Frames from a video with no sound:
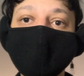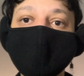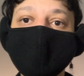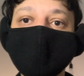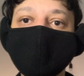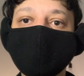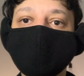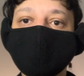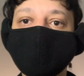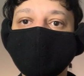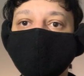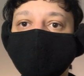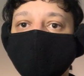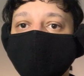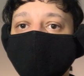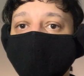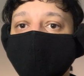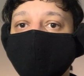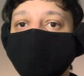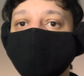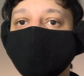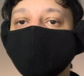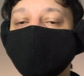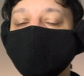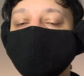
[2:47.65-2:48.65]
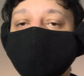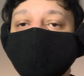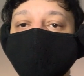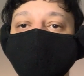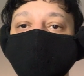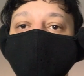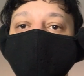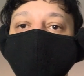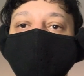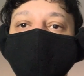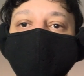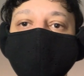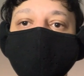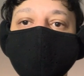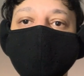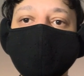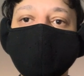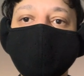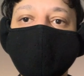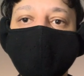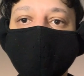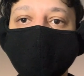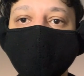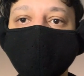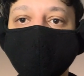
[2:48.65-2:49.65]
So make sure to tune into
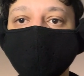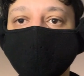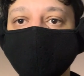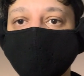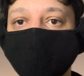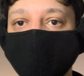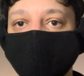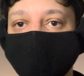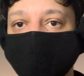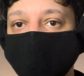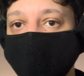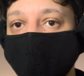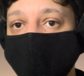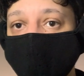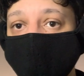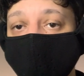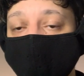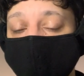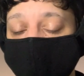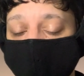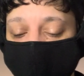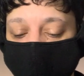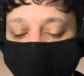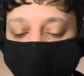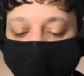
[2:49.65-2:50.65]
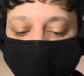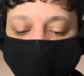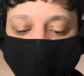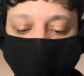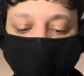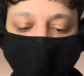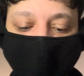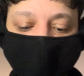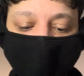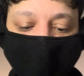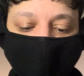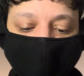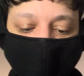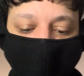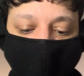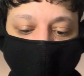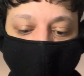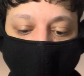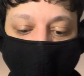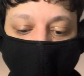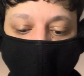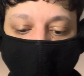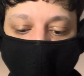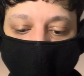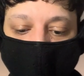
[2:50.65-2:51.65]
that. You see the live work.
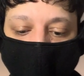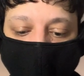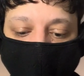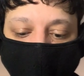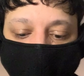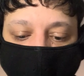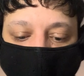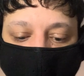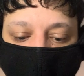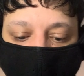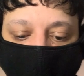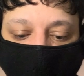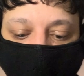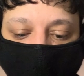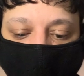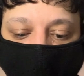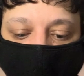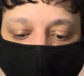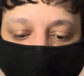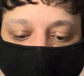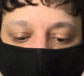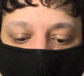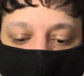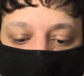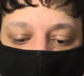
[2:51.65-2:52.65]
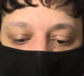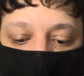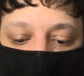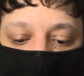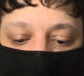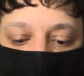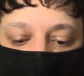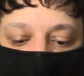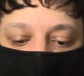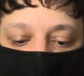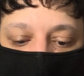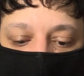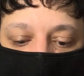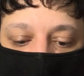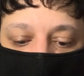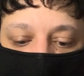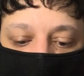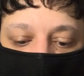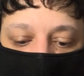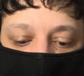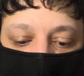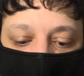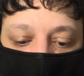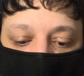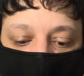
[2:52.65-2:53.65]
All right. So we did
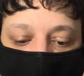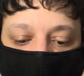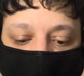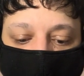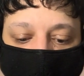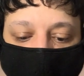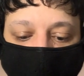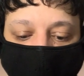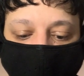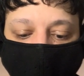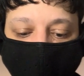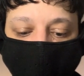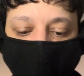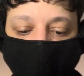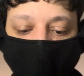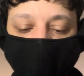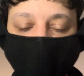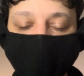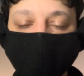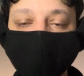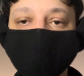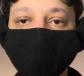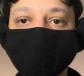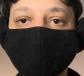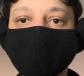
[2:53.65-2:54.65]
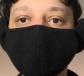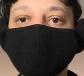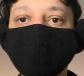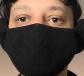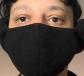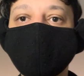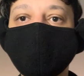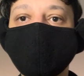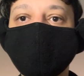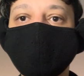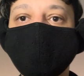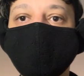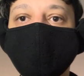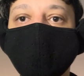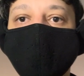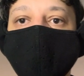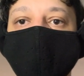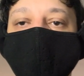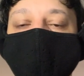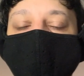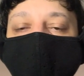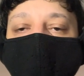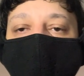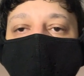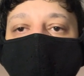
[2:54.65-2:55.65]
the Next.js. We're
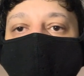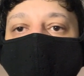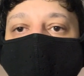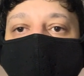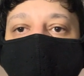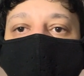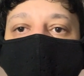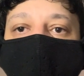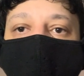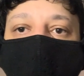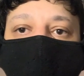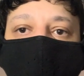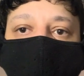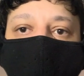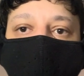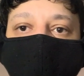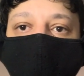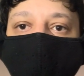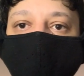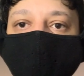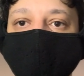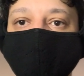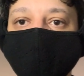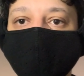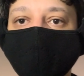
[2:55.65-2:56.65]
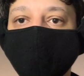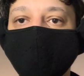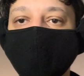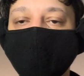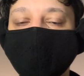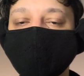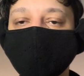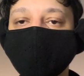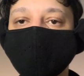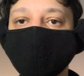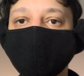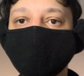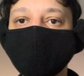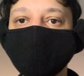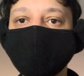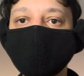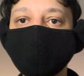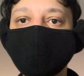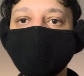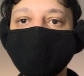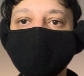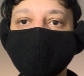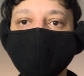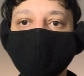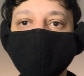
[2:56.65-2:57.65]
working on a project called FlexSoul. It's
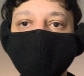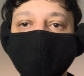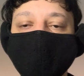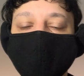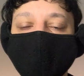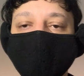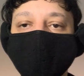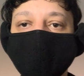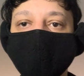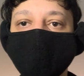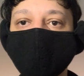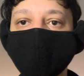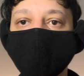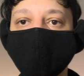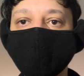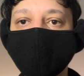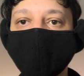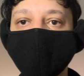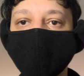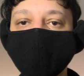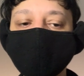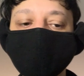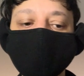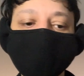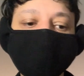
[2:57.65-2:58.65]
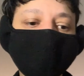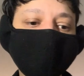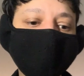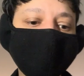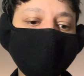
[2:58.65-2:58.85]
basically a yoga page.